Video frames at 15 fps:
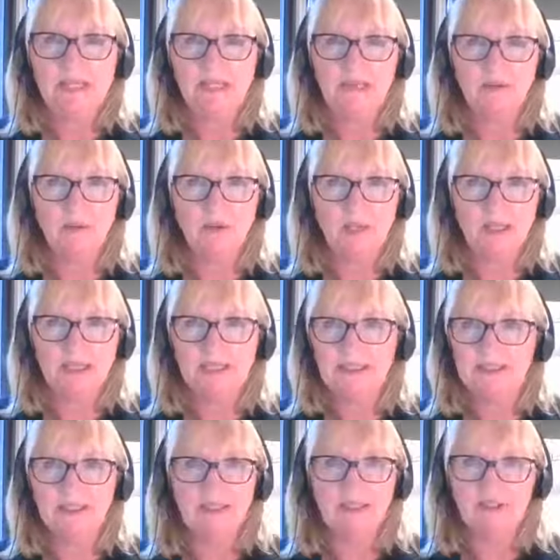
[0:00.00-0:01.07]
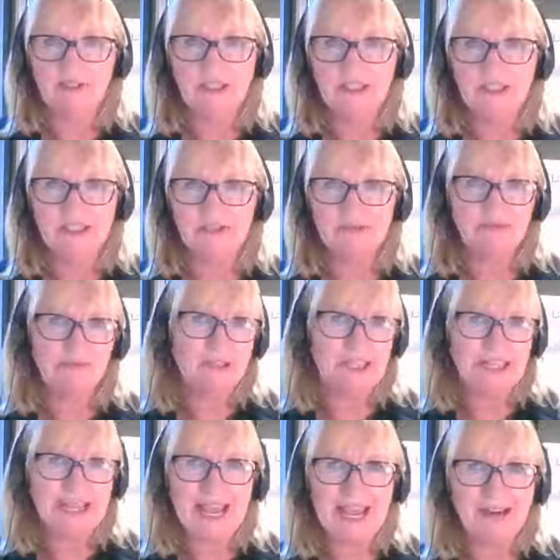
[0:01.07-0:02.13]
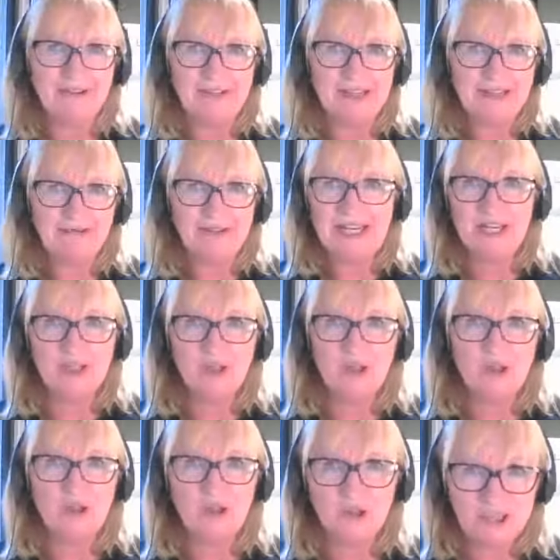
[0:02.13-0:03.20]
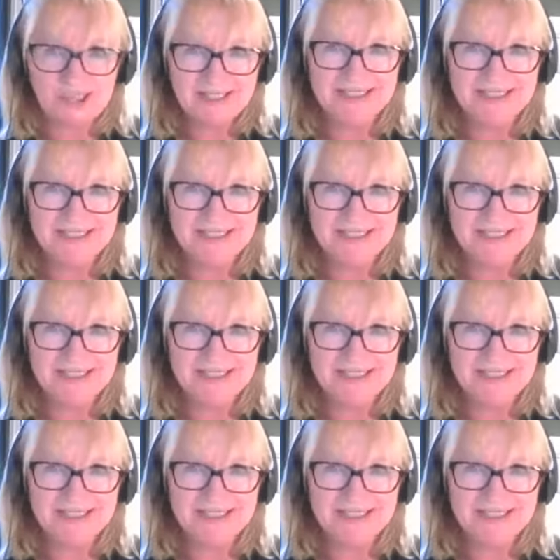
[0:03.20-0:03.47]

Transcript: I don't know why. I don't know if he's just really hairy, really astute.